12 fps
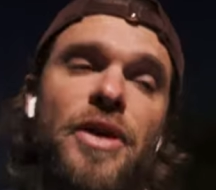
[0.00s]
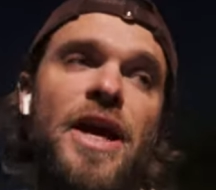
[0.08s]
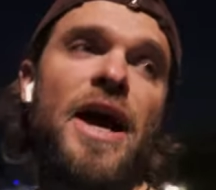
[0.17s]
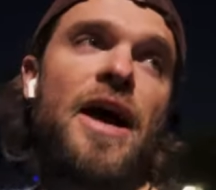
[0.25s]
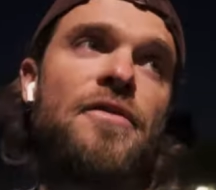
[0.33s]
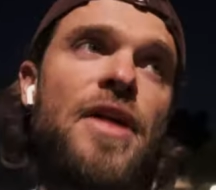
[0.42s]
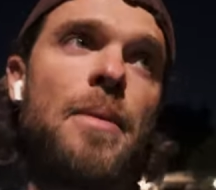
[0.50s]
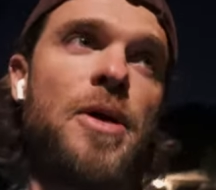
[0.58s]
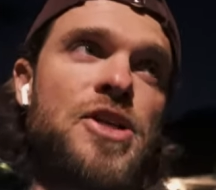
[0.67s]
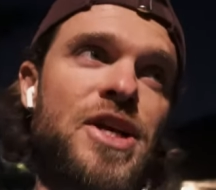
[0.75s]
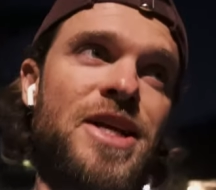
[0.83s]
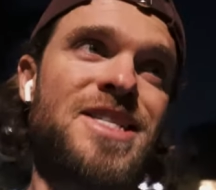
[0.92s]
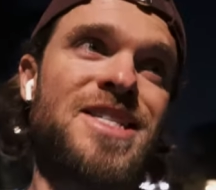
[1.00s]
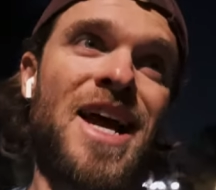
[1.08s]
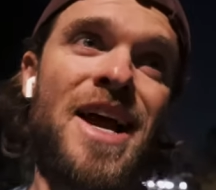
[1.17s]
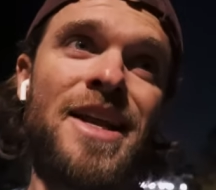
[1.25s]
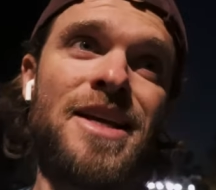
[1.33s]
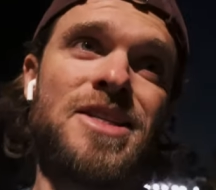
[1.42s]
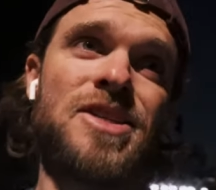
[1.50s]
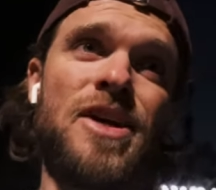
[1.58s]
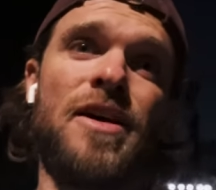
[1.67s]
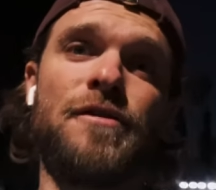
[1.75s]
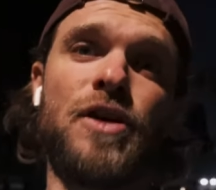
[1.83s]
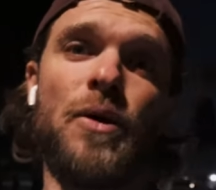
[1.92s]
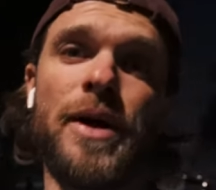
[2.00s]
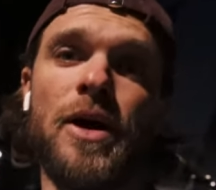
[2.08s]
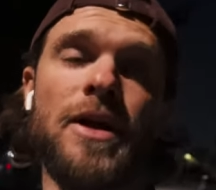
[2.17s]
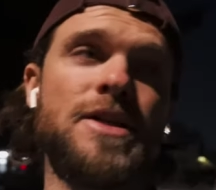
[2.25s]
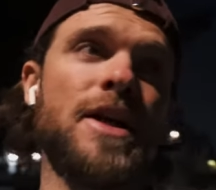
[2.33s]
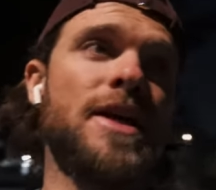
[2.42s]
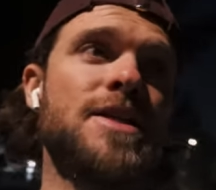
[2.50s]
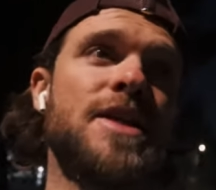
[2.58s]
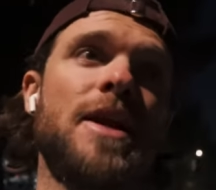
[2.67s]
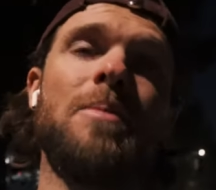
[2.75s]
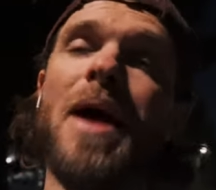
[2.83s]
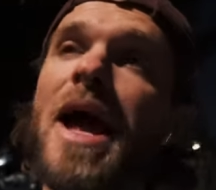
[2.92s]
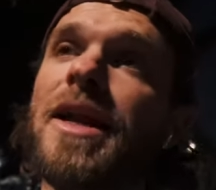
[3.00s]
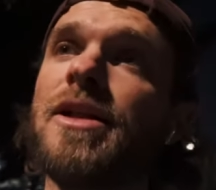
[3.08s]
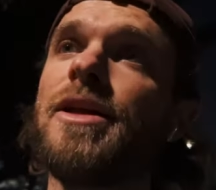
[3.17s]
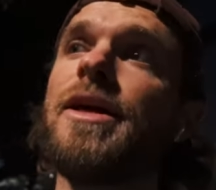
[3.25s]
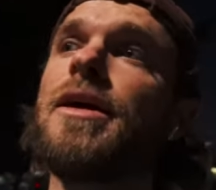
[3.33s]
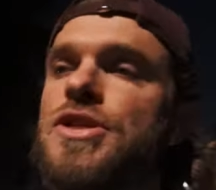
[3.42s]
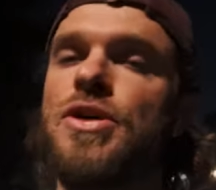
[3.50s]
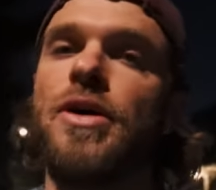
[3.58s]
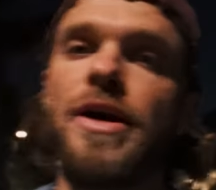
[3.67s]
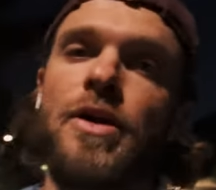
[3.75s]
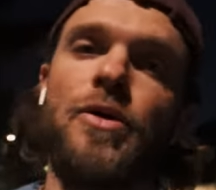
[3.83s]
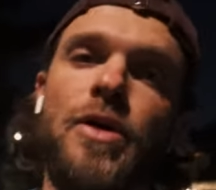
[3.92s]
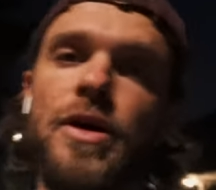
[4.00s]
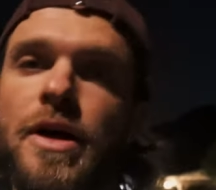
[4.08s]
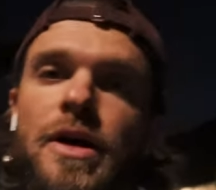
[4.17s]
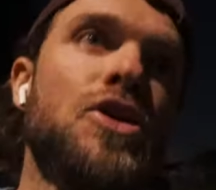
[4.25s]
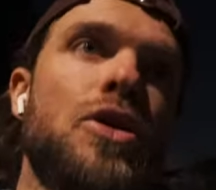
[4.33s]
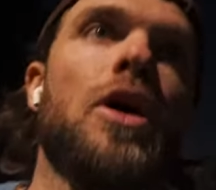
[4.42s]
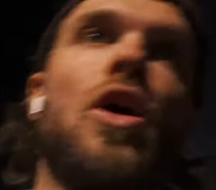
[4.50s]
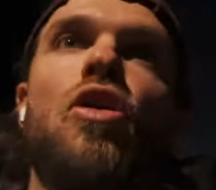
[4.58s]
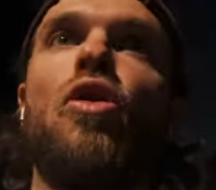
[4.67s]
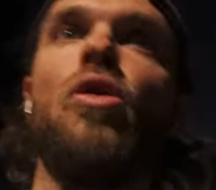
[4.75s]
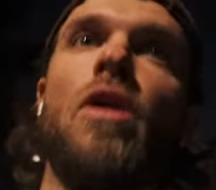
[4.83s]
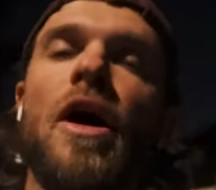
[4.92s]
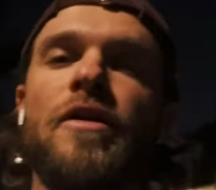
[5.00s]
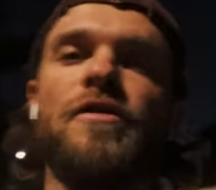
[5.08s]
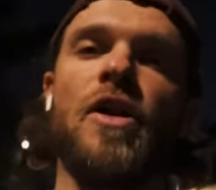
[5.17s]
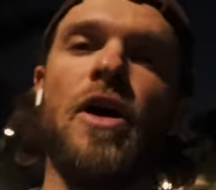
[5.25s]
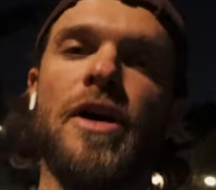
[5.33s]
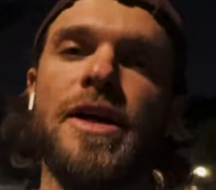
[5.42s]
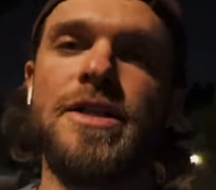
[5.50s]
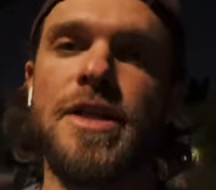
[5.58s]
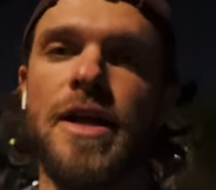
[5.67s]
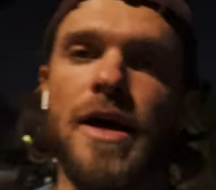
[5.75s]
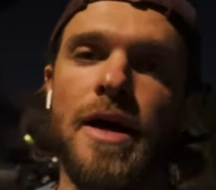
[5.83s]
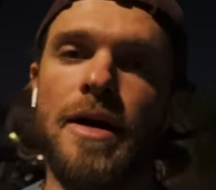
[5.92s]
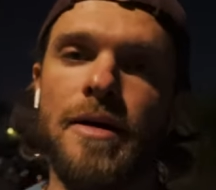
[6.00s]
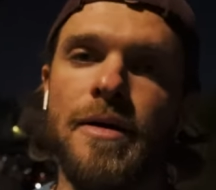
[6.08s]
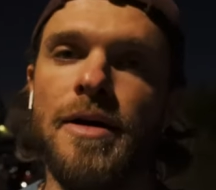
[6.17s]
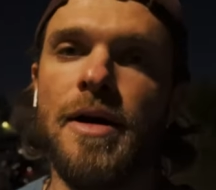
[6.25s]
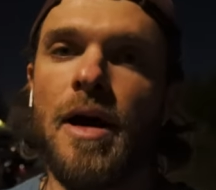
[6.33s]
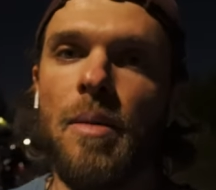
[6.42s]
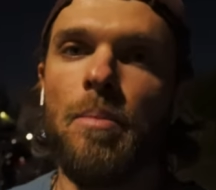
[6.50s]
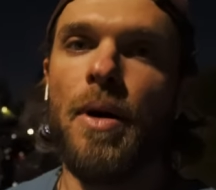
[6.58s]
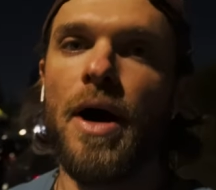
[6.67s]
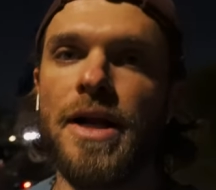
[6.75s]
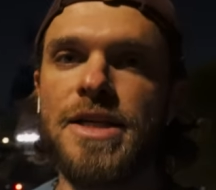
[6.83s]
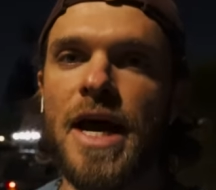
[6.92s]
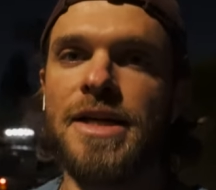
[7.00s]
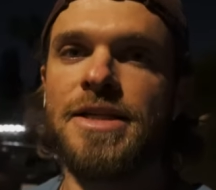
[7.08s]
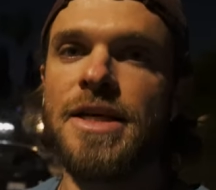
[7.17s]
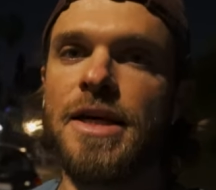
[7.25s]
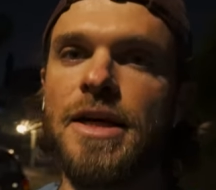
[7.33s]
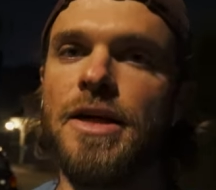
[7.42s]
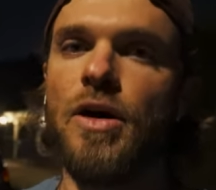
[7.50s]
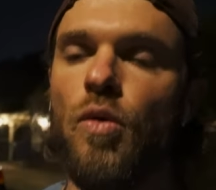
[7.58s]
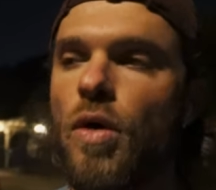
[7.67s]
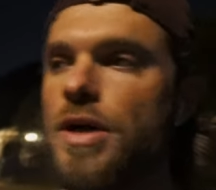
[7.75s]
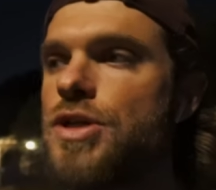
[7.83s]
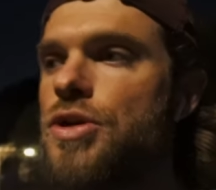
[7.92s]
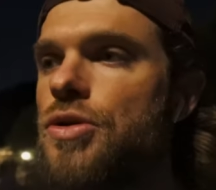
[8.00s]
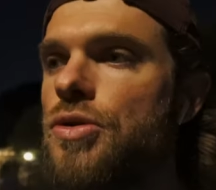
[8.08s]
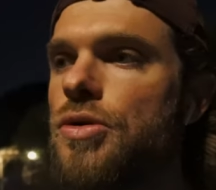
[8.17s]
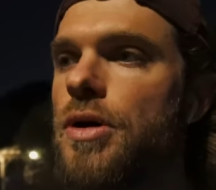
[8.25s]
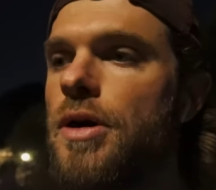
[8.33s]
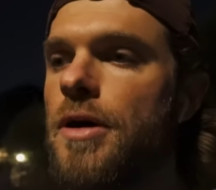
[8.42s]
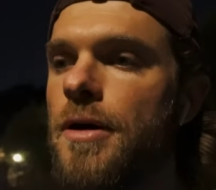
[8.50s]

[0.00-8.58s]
really have that much exciting stuff going on today cinematically, so I didn't really do a whole lot of vlogging today, but I did want to